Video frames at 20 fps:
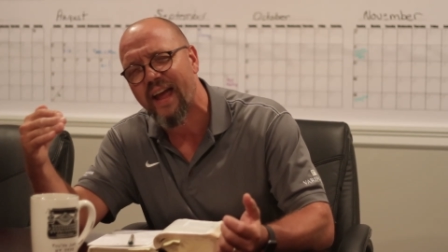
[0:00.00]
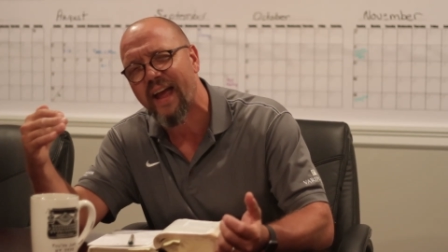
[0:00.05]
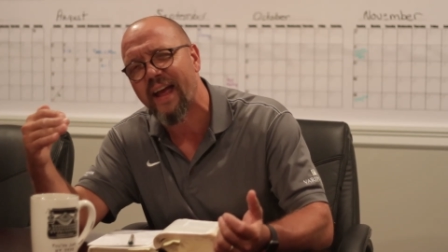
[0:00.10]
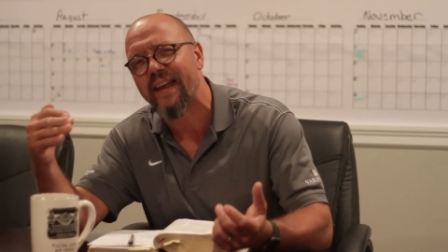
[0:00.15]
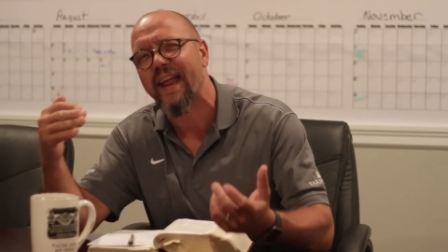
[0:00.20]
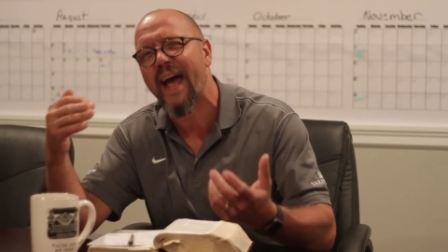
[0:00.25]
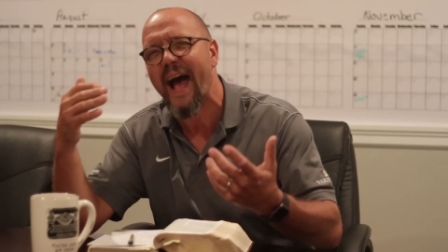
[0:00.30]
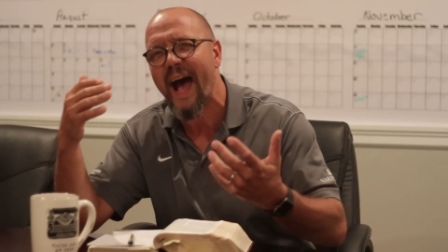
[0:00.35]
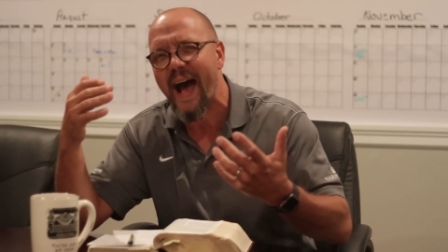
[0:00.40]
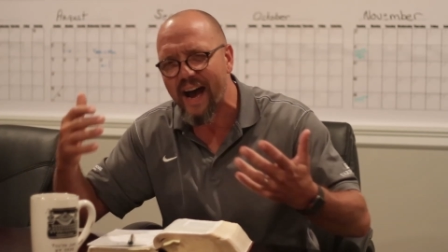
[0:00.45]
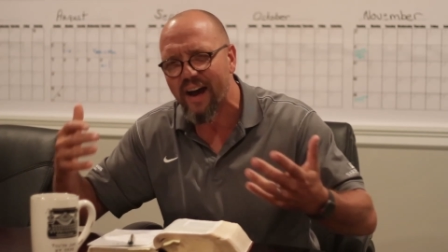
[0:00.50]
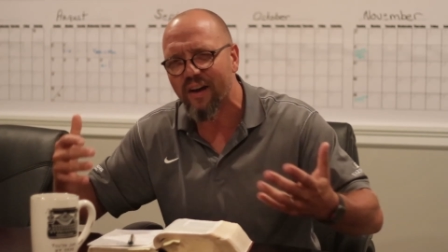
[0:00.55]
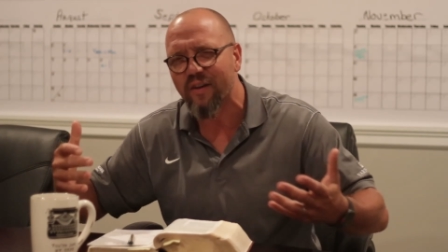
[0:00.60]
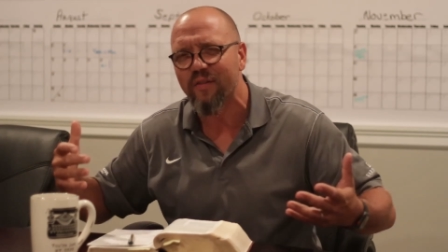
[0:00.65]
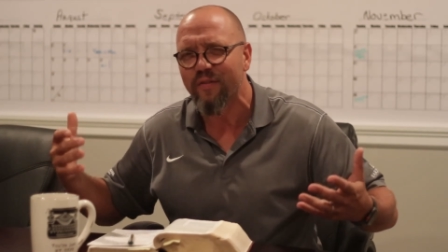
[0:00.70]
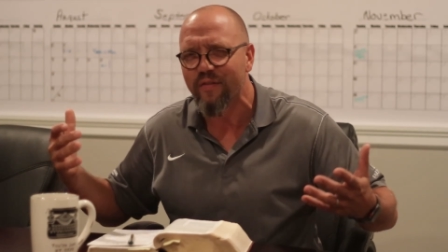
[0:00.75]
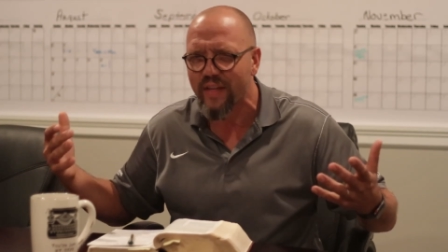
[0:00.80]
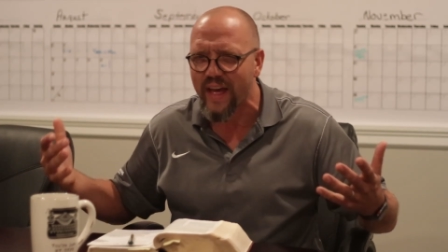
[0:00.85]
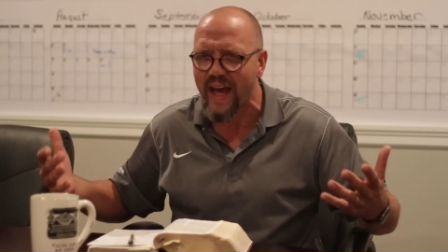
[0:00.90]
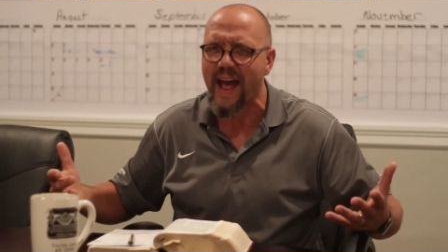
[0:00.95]
And out
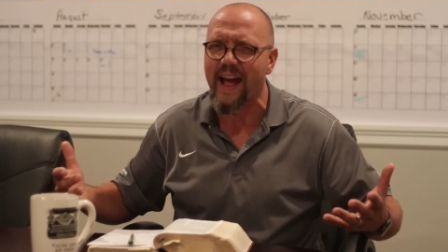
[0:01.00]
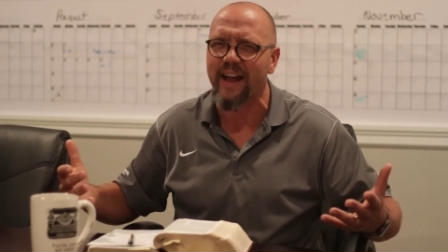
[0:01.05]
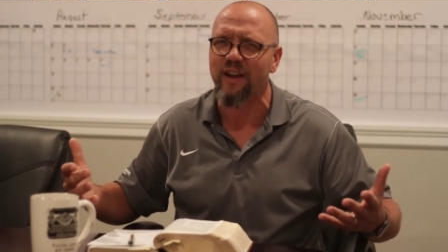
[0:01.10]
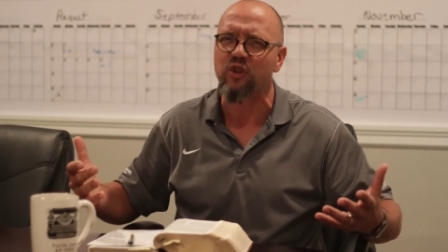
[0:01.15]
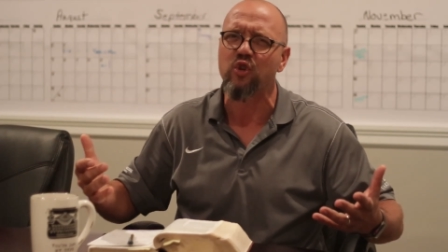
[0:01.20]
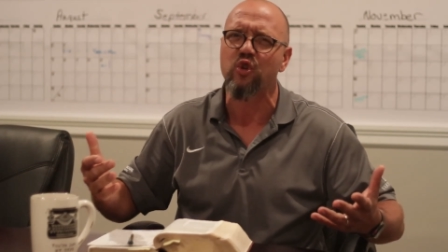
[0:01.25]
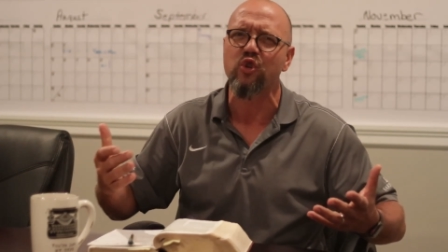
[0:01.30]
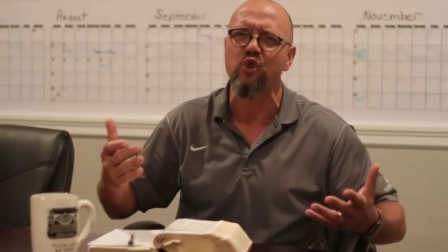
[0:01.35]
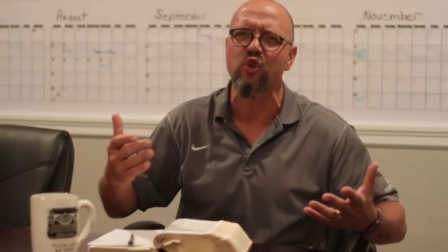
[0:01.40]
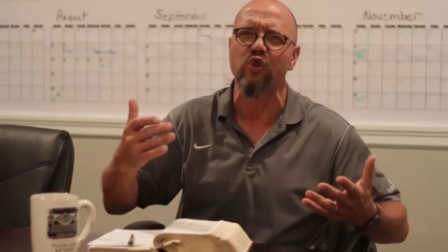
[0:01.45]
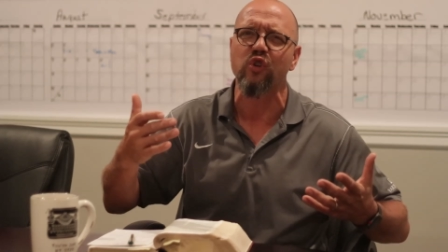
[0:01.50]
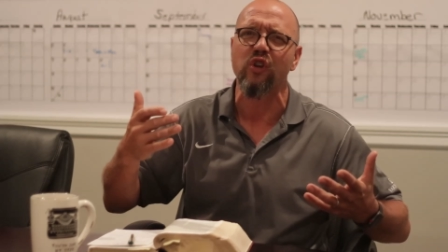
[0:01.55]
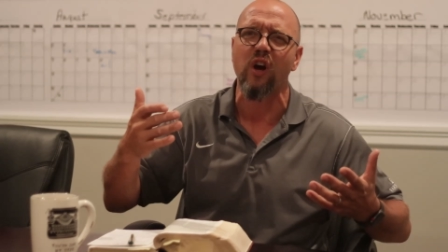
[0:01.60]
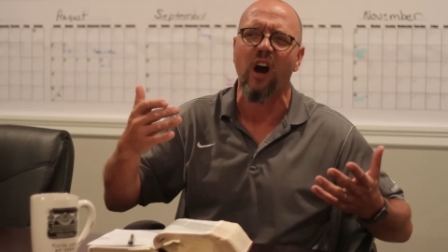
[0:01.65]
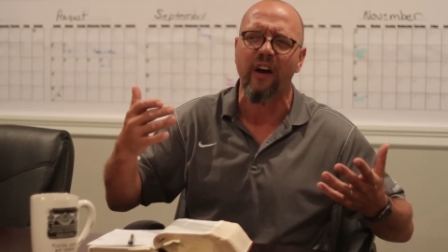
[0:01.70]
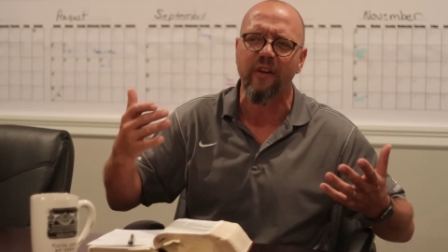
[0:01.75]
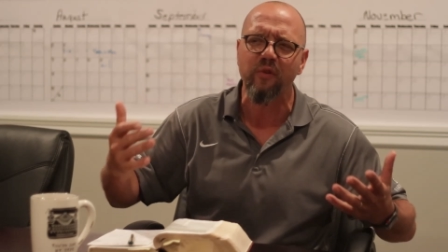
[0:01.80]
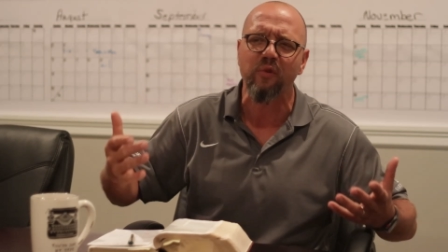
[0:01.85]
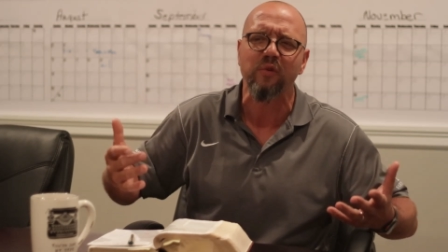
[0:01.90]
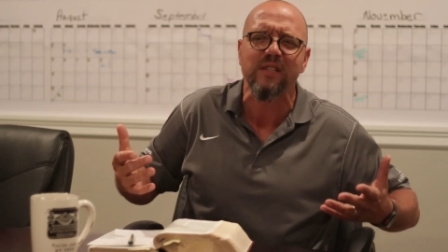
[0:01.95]
of that, you
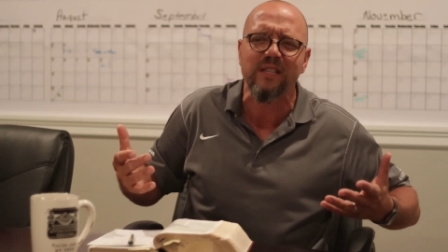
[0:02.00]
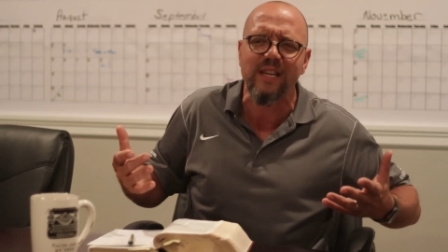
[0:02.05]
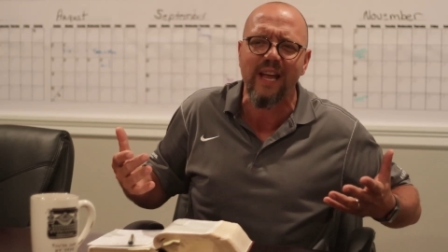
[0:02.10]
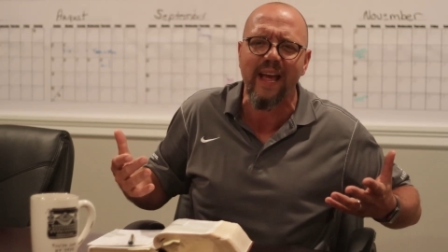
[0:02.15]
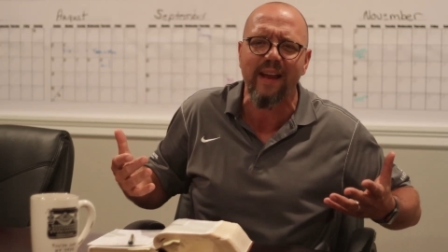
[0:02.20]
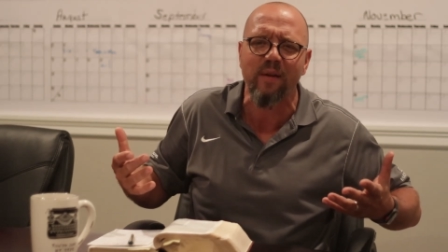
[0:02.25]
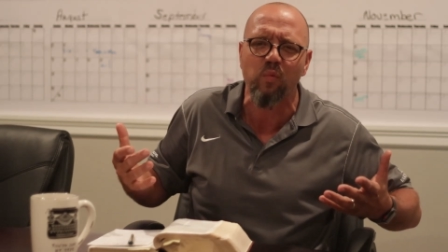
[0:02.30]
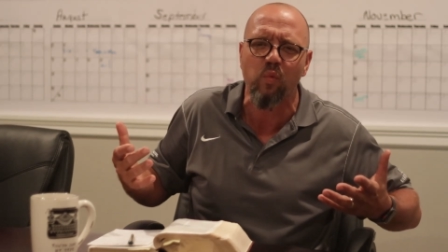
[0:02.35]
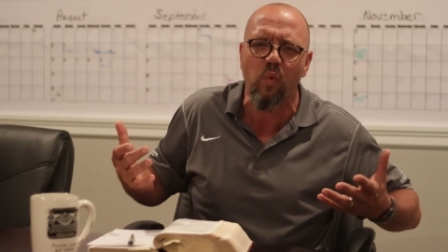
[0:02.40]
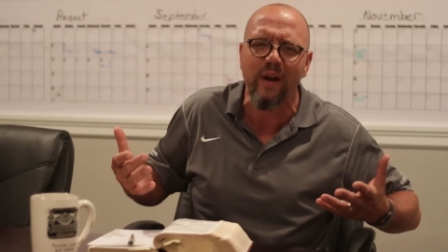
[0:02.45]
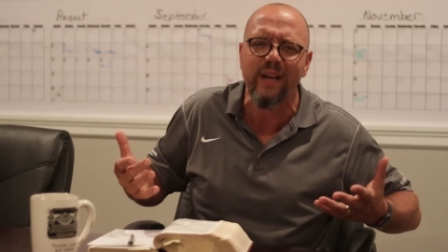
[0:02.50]
should understand